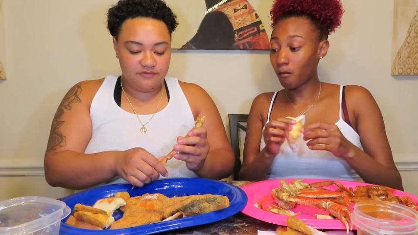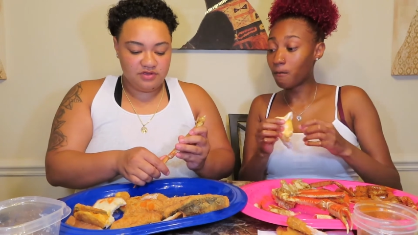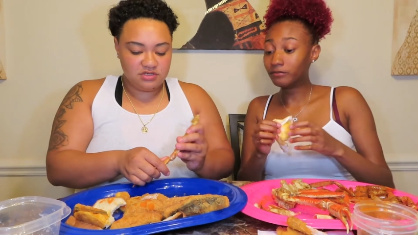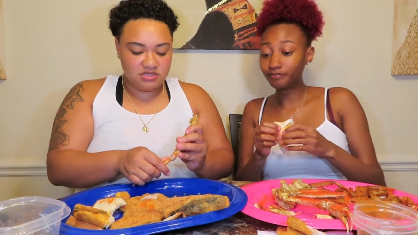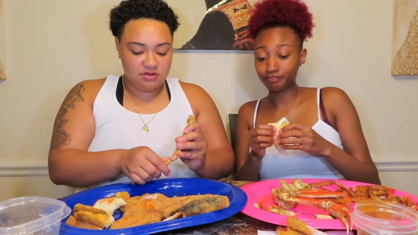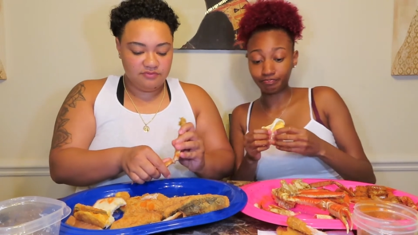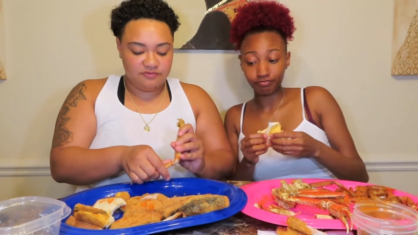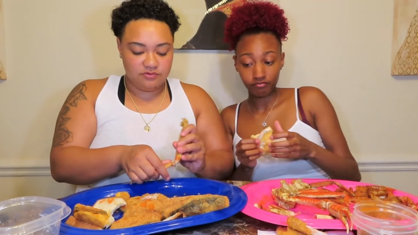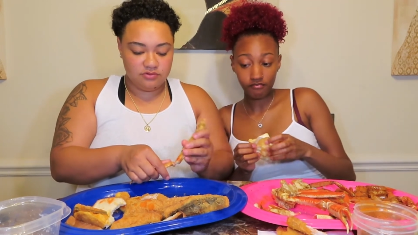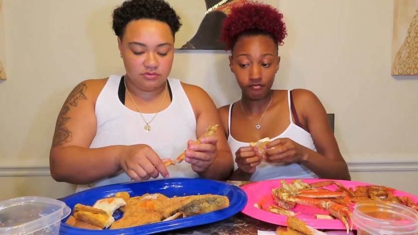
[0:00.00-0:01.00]
Speaker 1: fish?
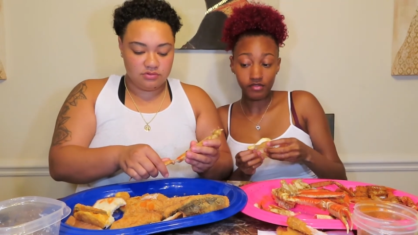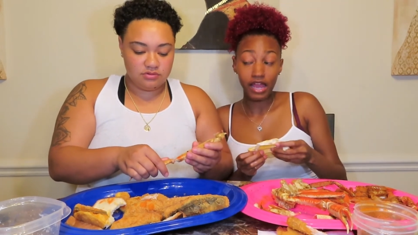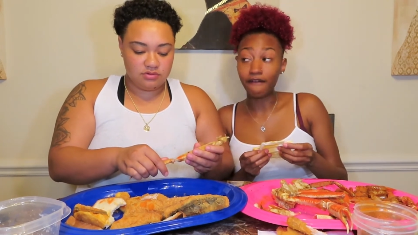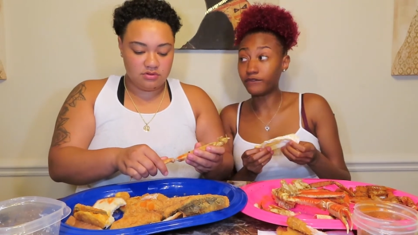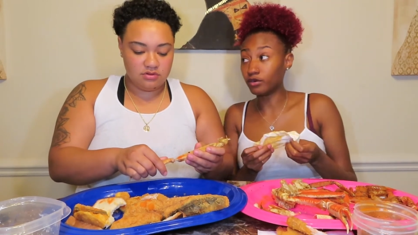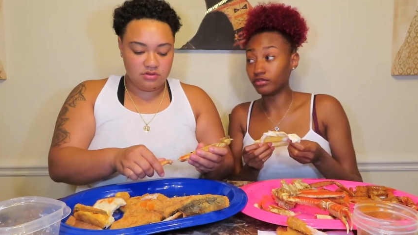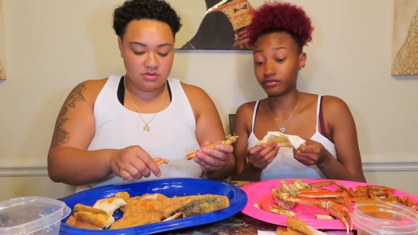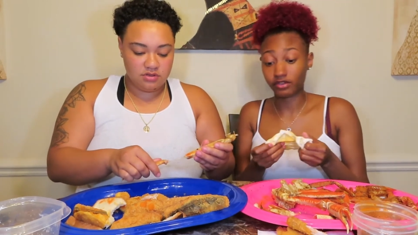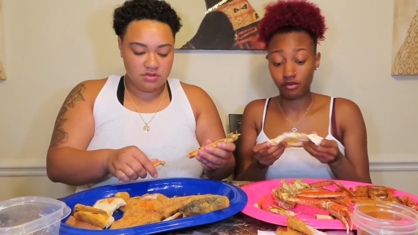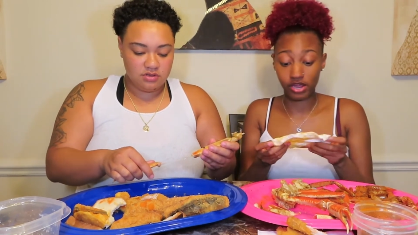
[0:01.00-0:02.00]
I'm full.
Speaker 2: I'm
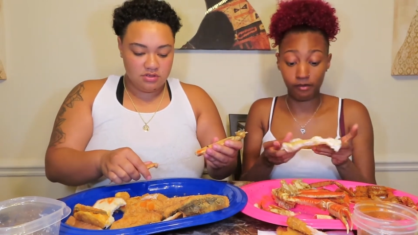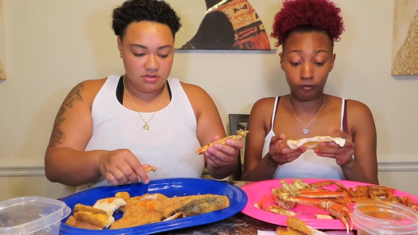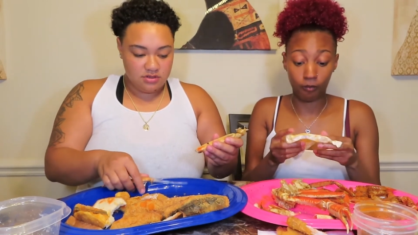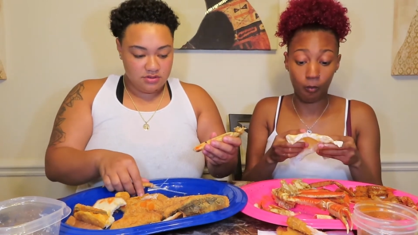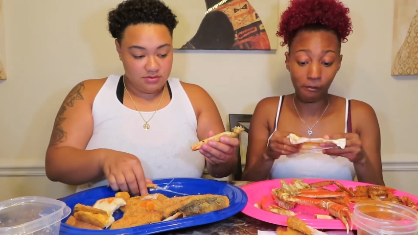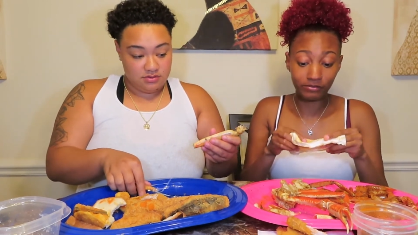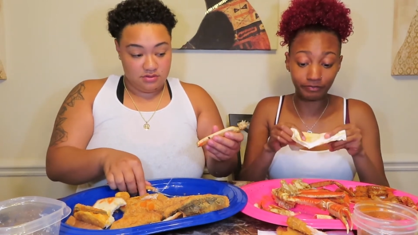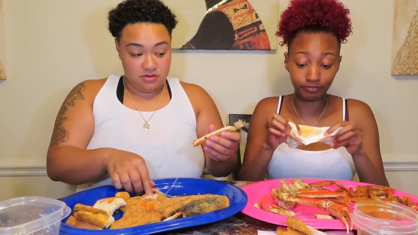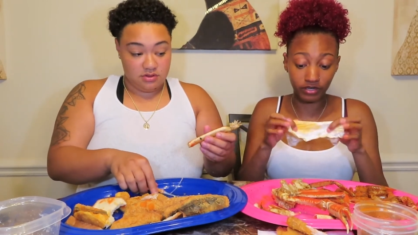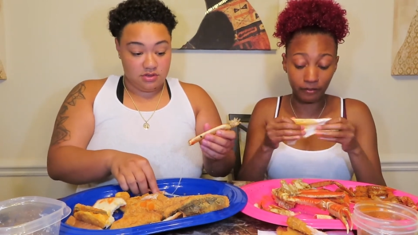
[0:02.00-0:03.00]
full. Okay.
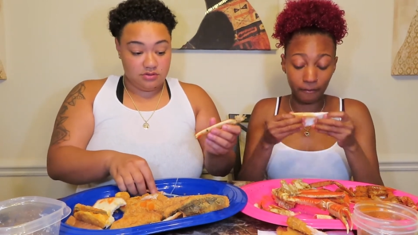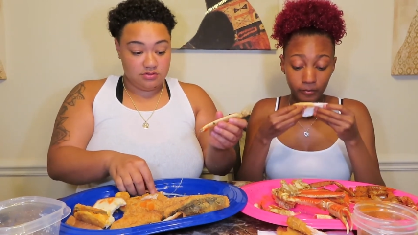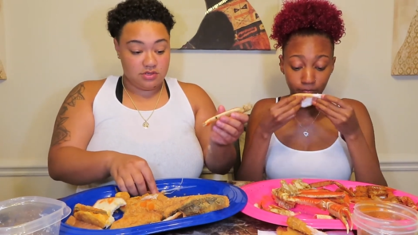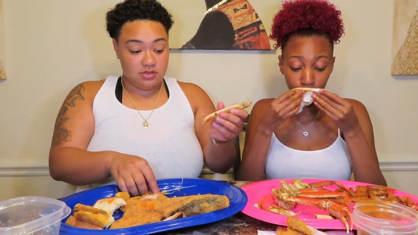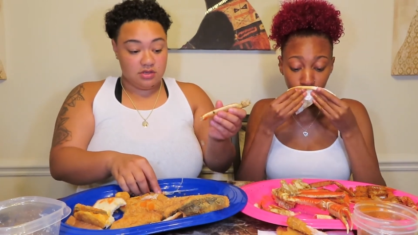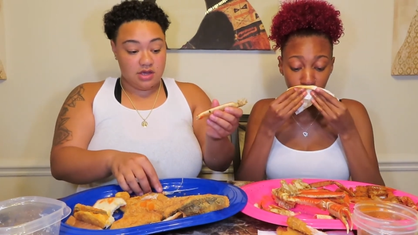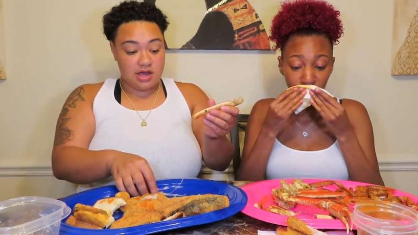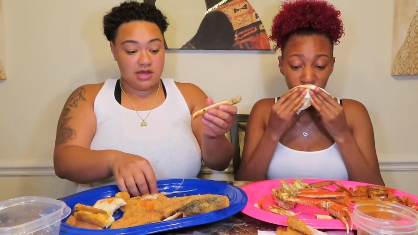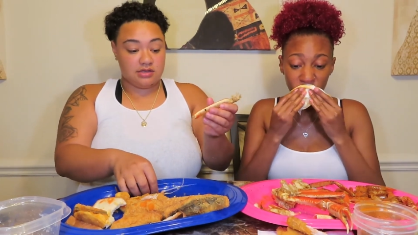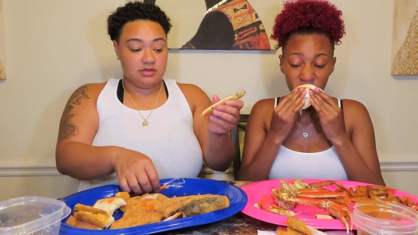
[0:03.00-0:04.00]
Speaker 1: Low key,
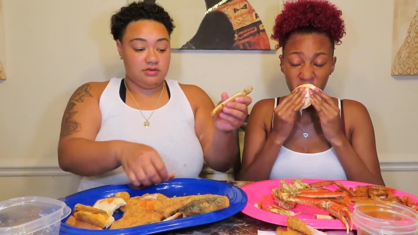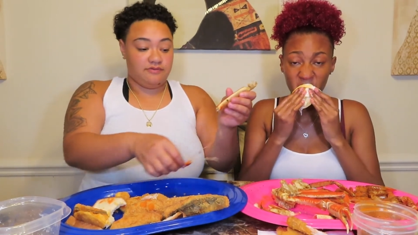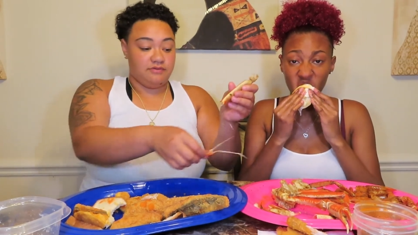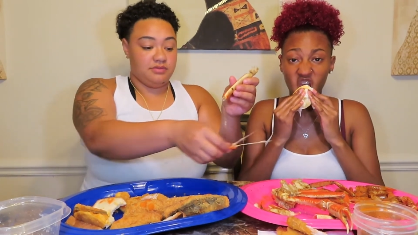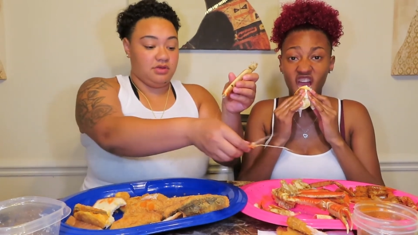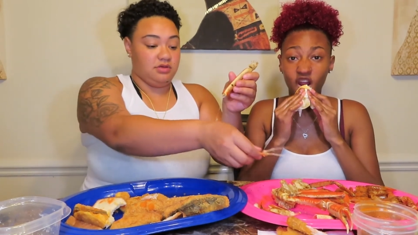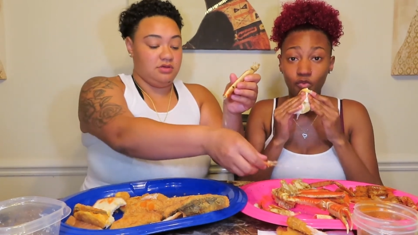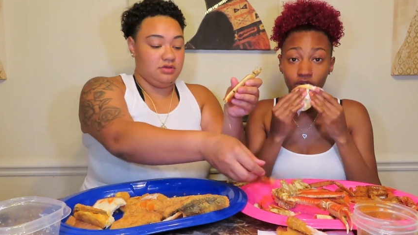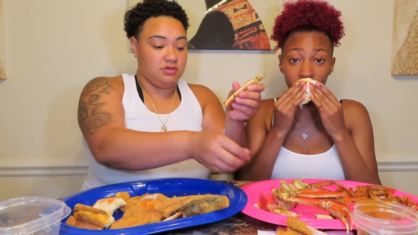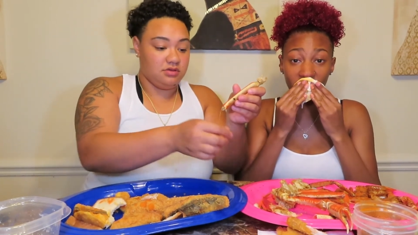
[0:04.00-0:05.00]
hierarchy. I
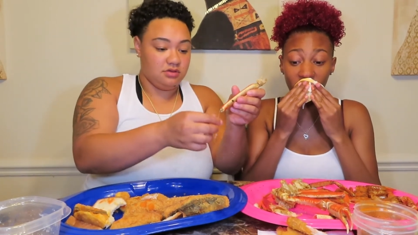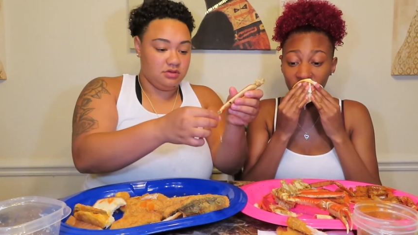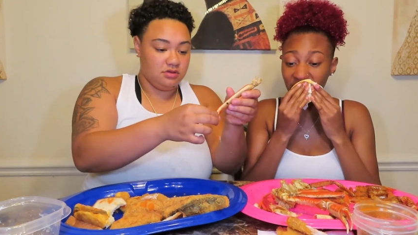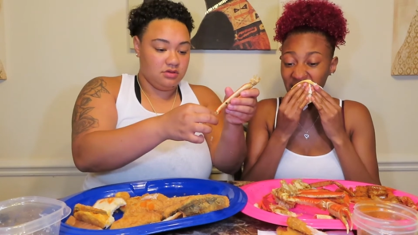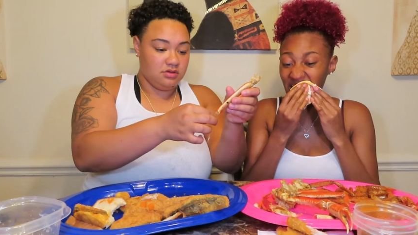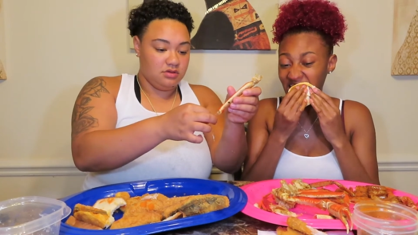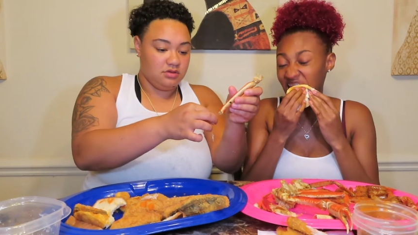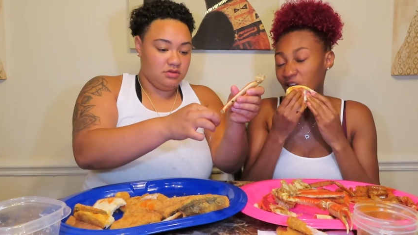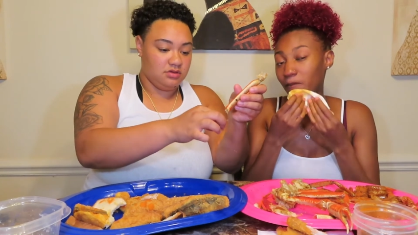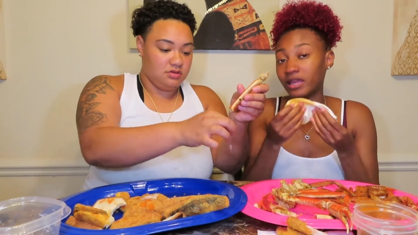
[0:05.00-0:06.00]
Speaker 2: don't want to
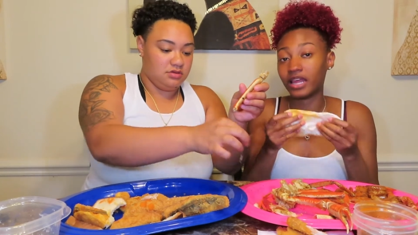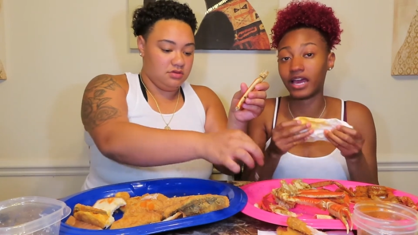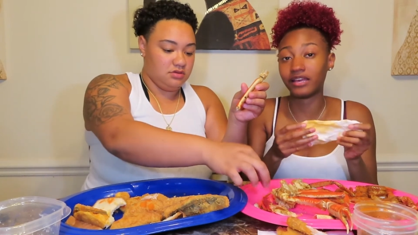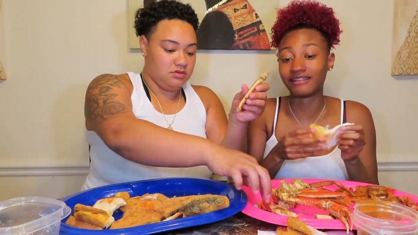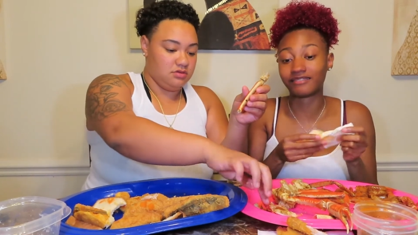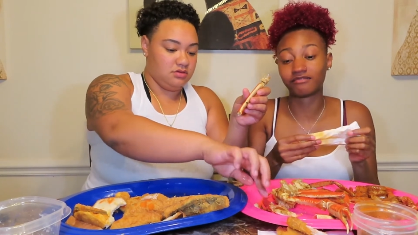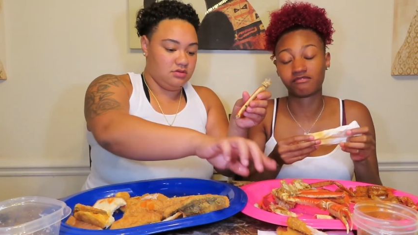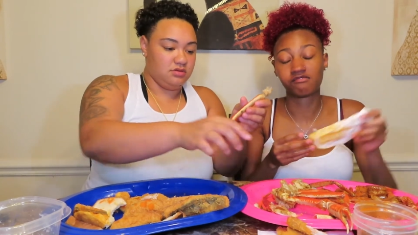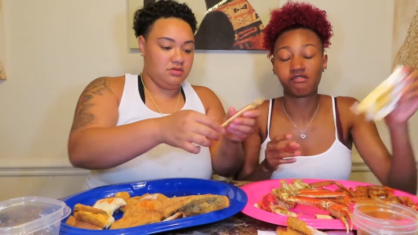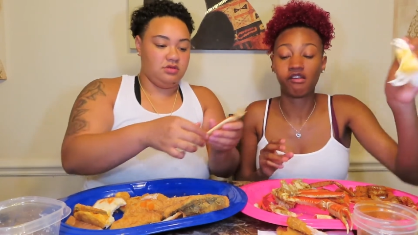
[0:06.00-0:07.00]
overeat and be like
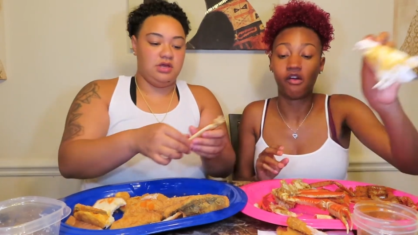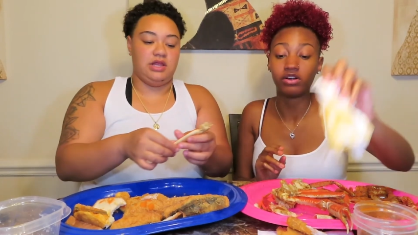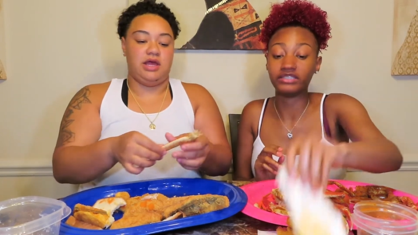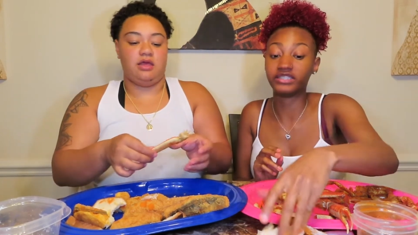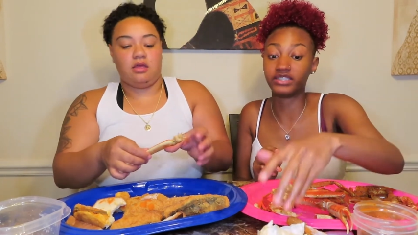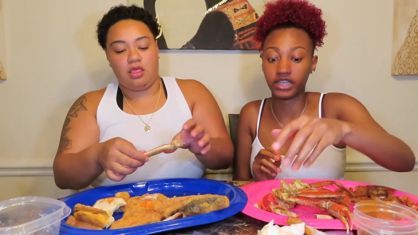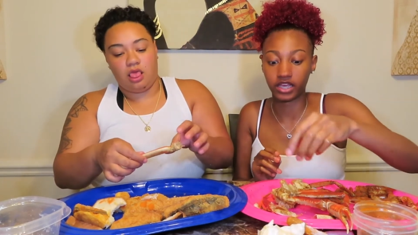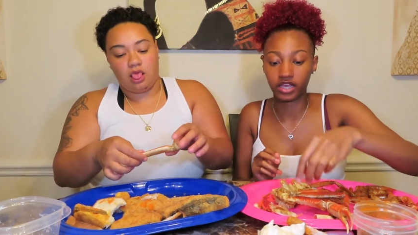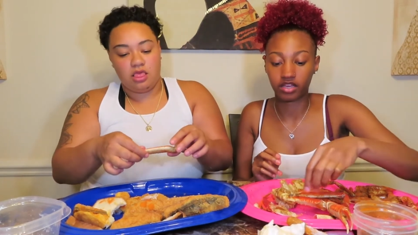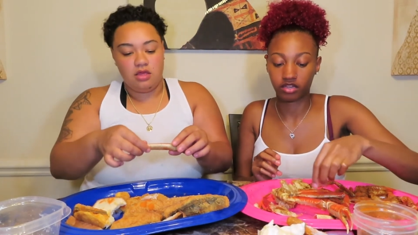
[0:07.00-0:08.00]
Speaker 1: you I, oh.
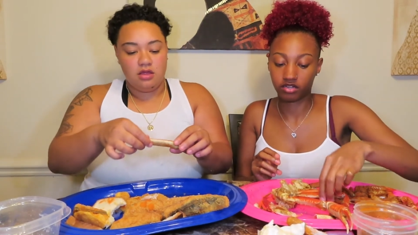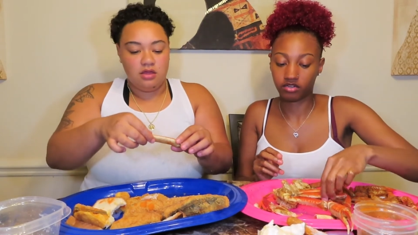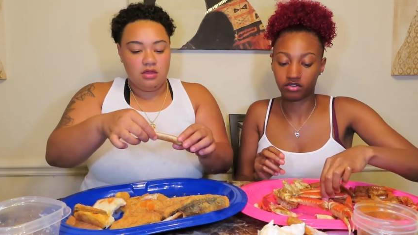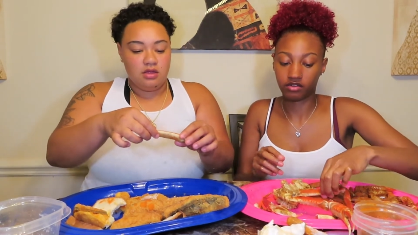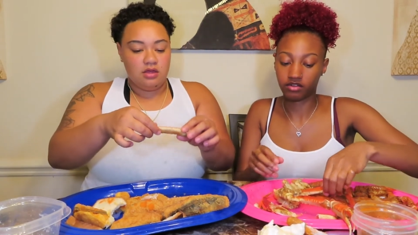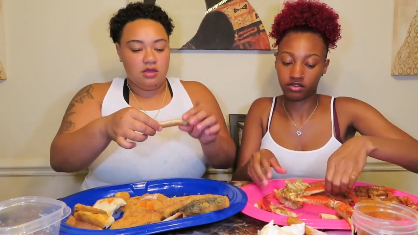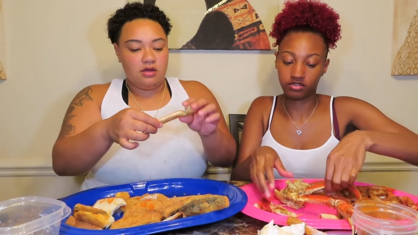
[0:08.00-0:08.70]
sick. So